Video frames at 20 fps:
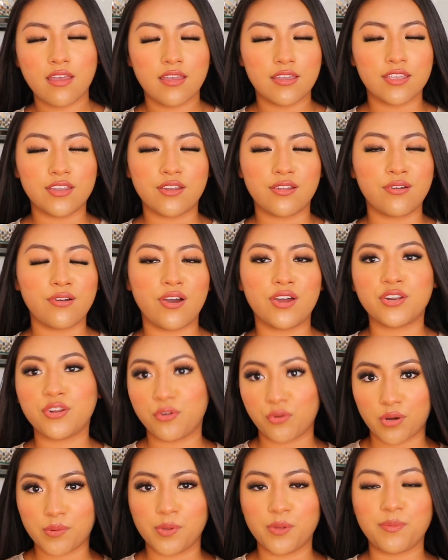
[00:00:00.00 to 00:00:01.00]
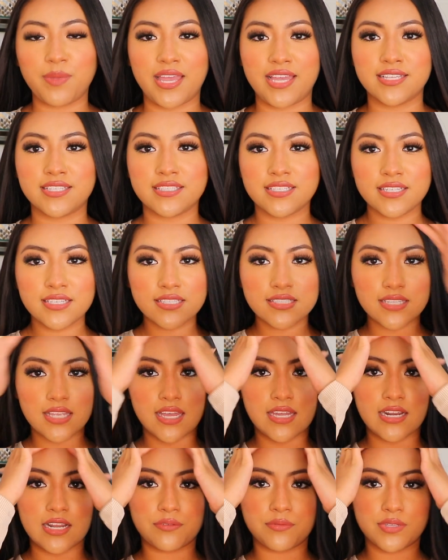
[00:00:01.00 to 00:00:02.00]
you know, on a normal basis,
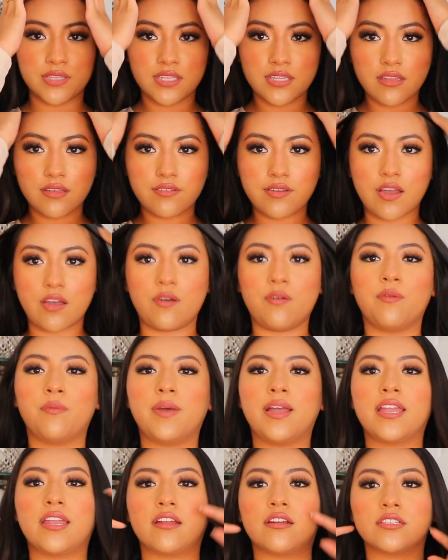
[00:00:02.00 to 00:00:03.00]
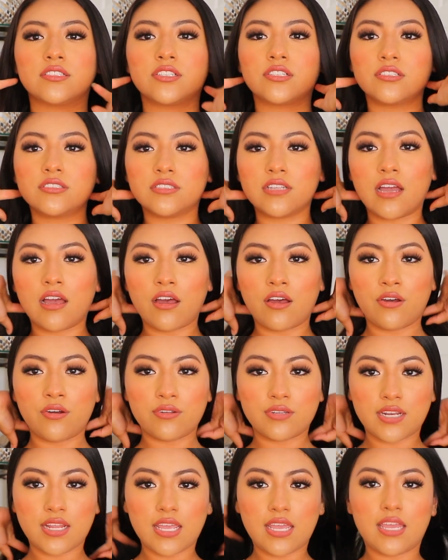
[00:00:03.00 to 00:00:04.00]
and I really love how my hair turned
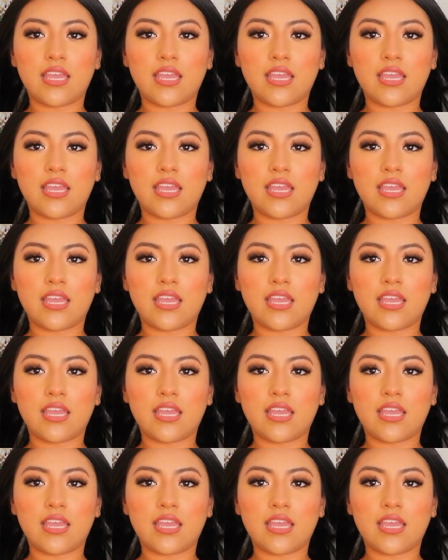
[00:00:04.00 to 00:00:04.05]
out.